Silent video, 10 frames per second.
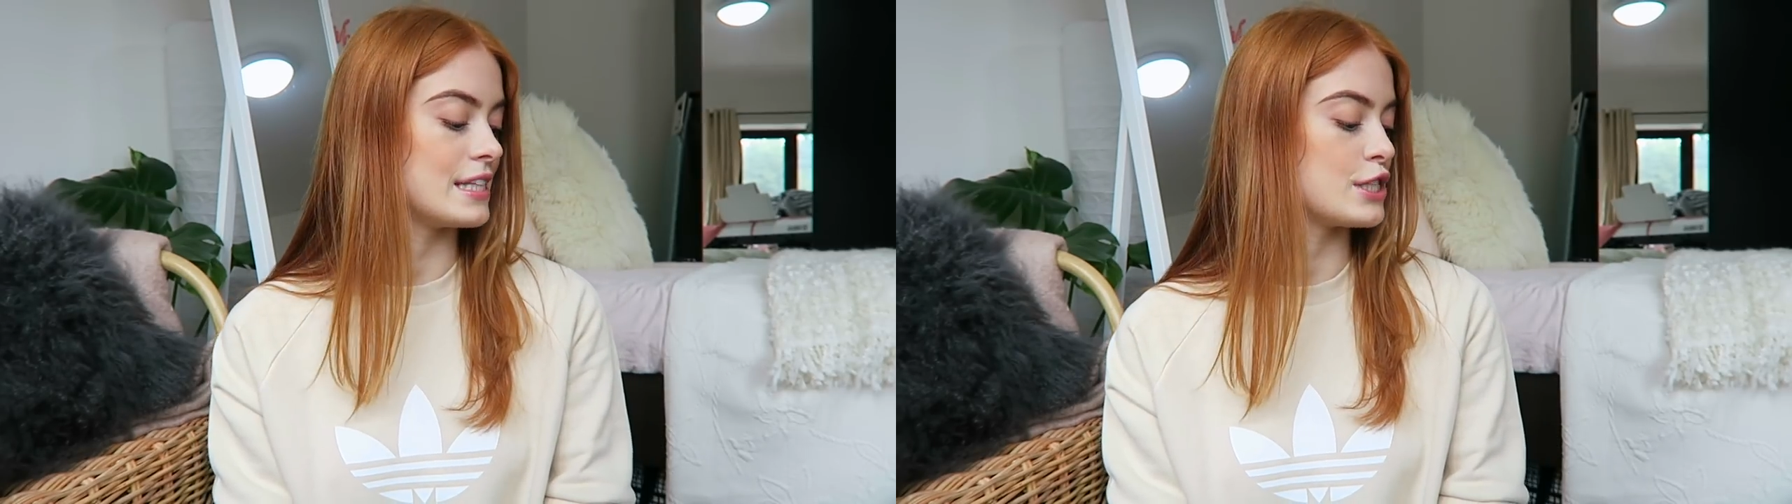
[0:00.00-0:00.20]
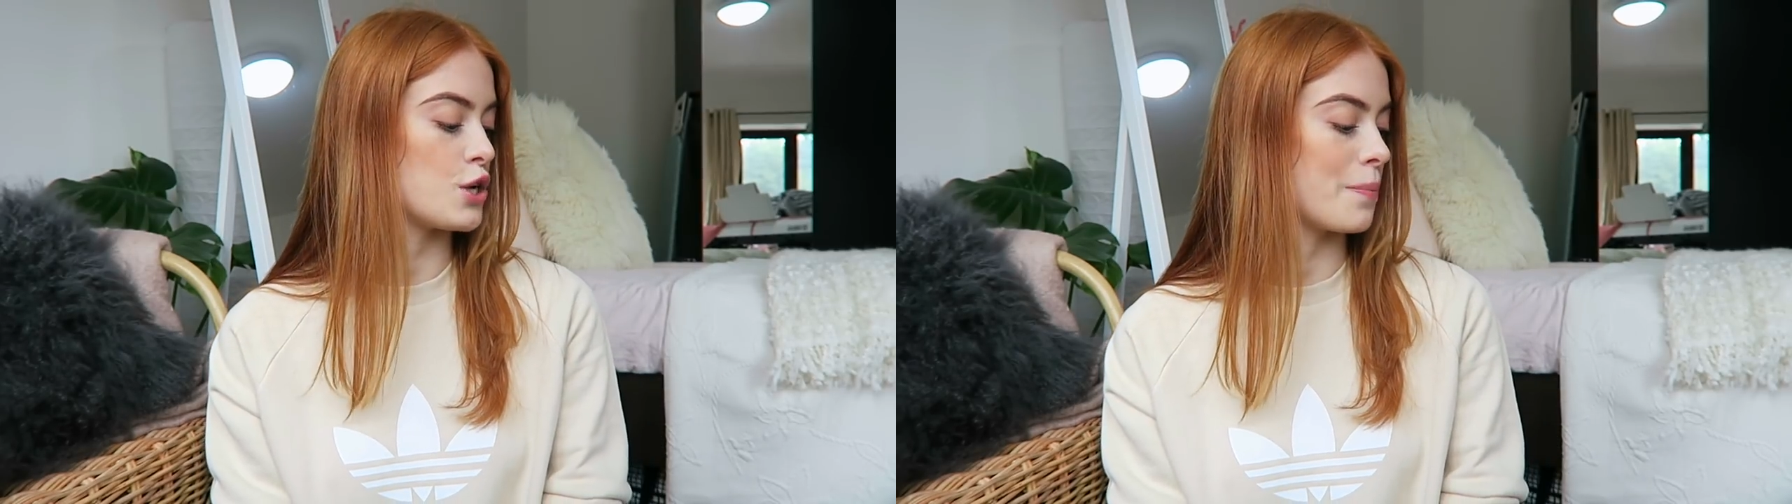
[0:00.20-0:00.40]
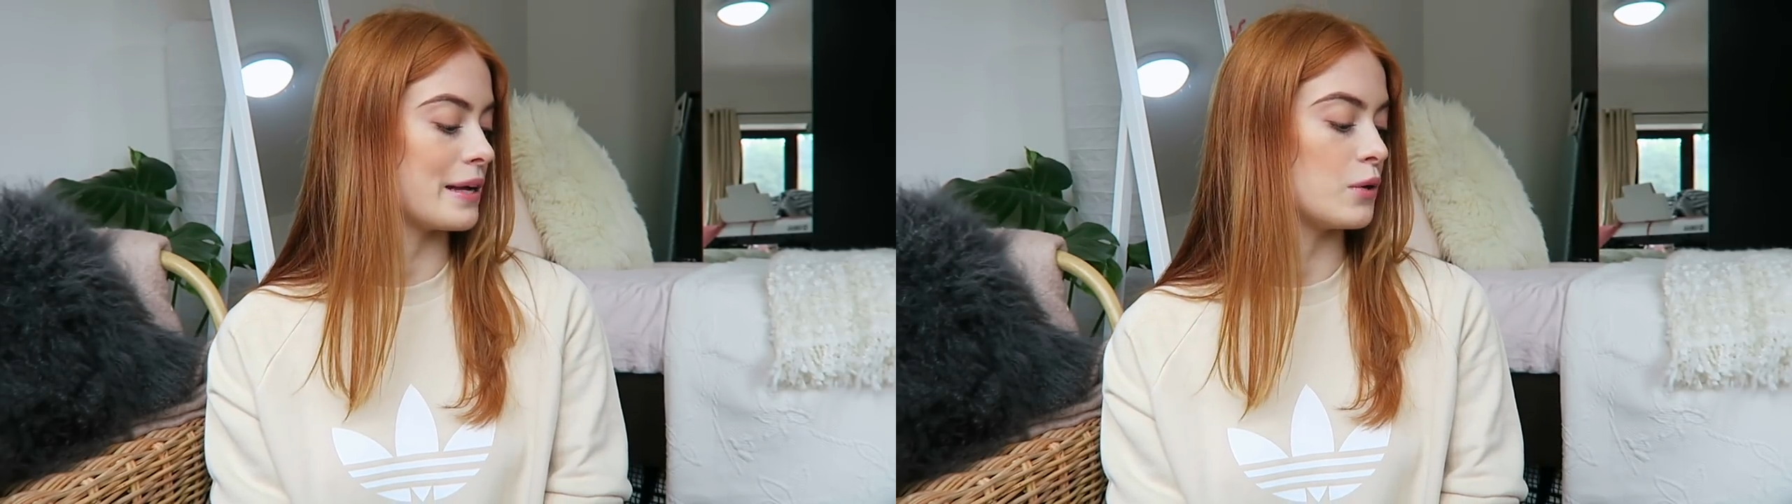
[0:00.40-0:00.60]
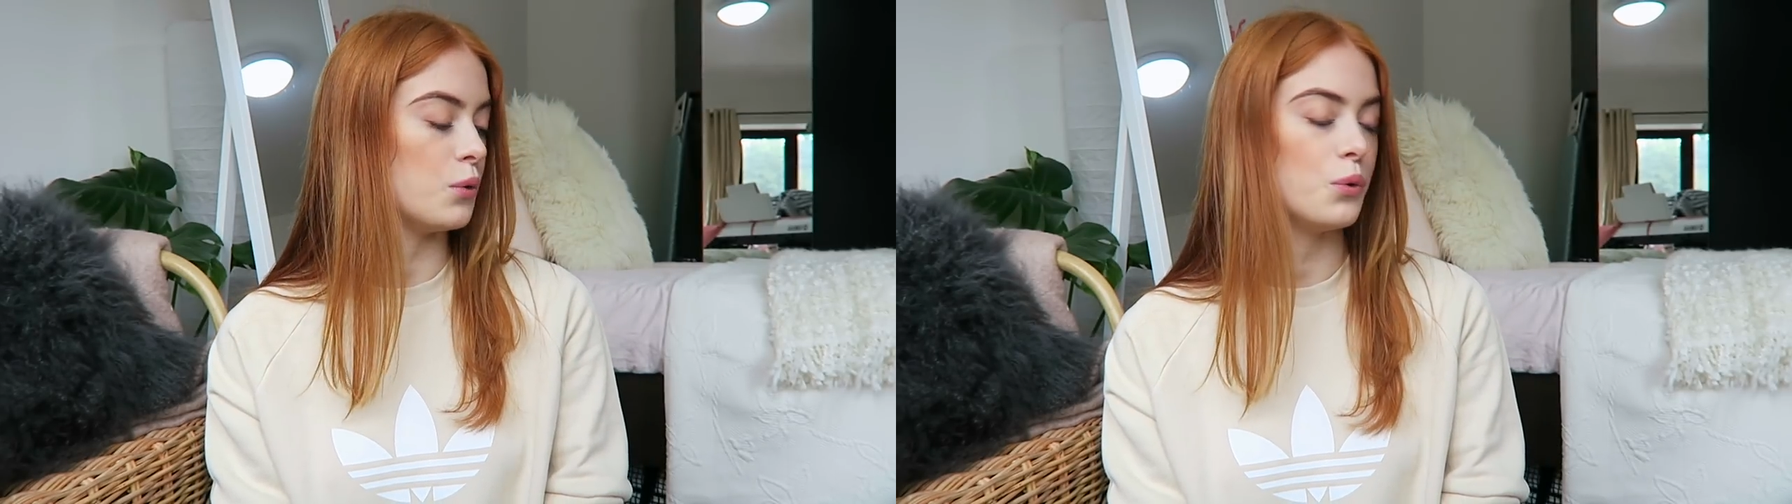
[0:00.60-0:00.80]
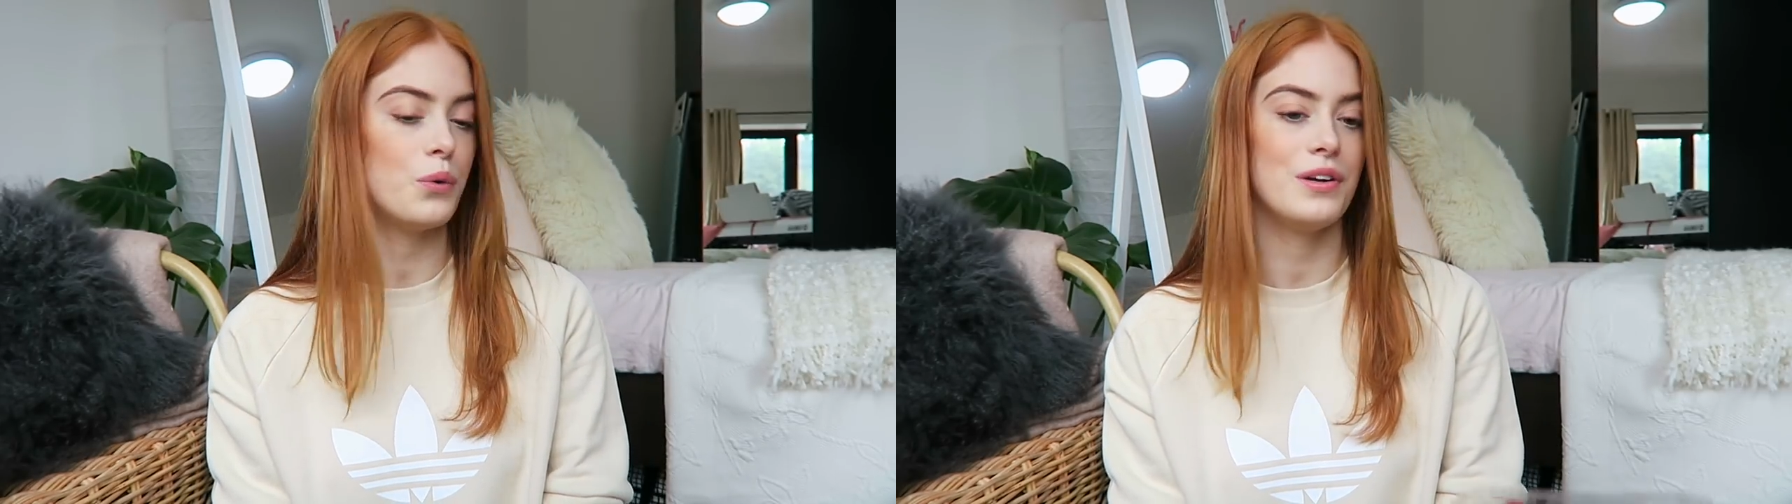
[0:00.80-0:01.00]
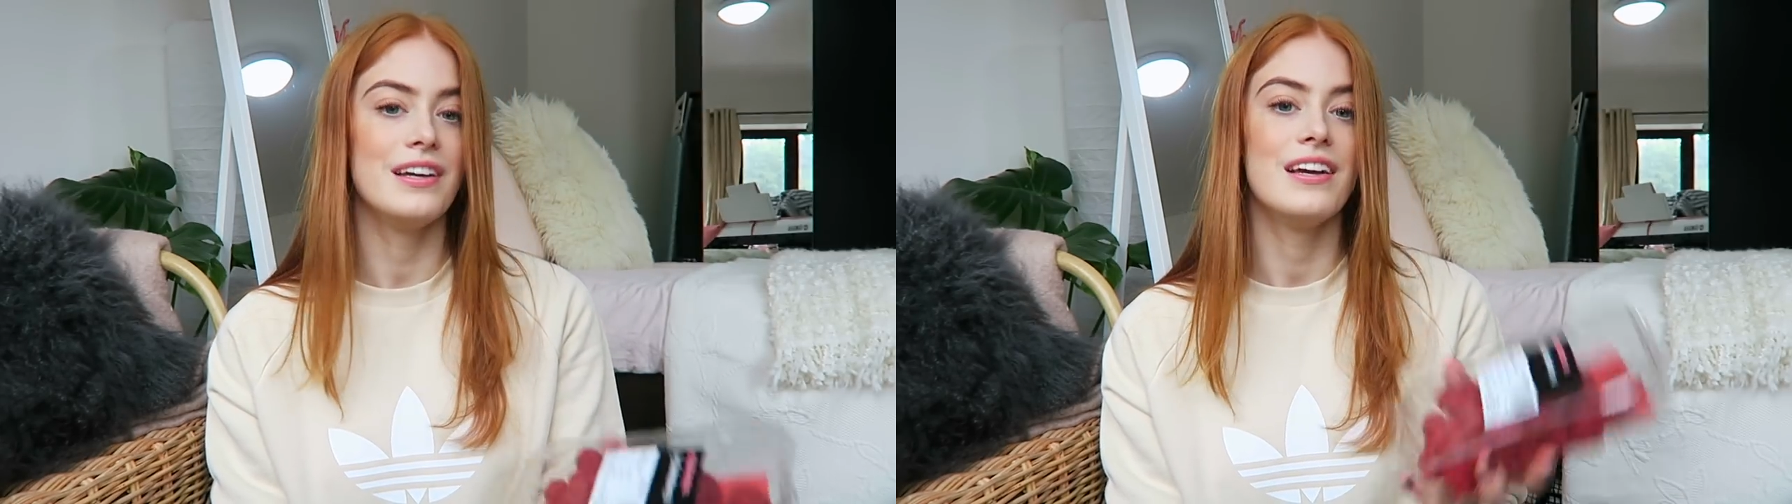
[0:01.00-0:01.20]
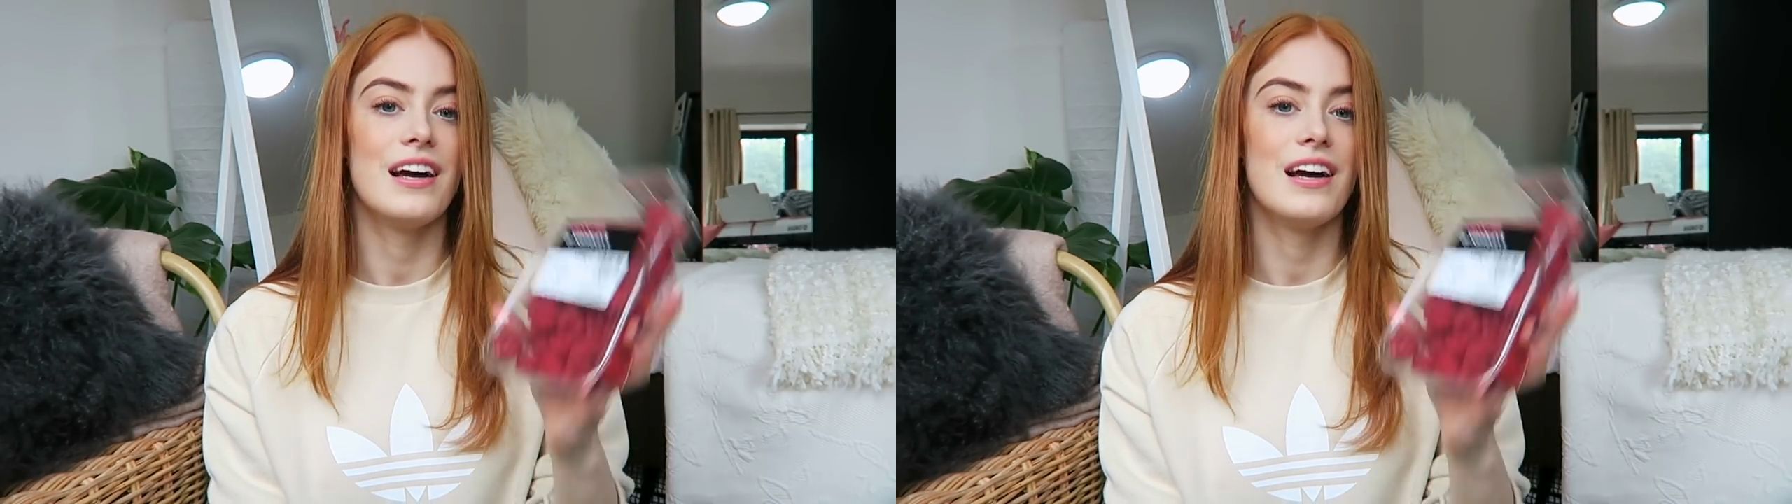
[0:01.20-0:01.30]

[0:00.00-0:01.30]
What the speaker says: this shopping haul.